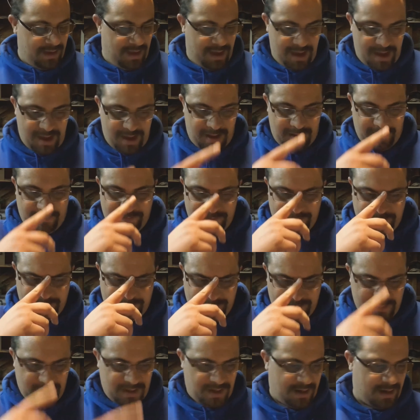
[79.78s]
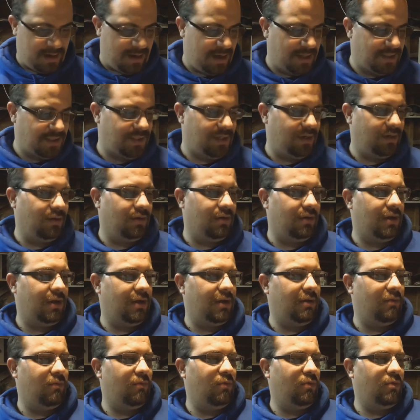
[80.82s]
Yeah. So I've got
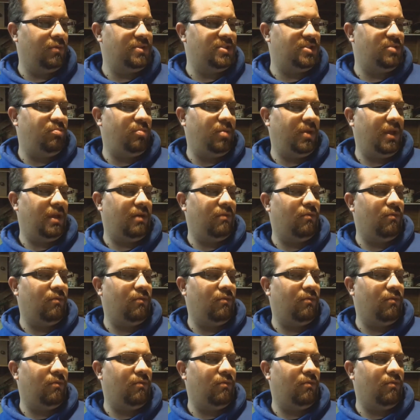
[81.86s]
a Rauch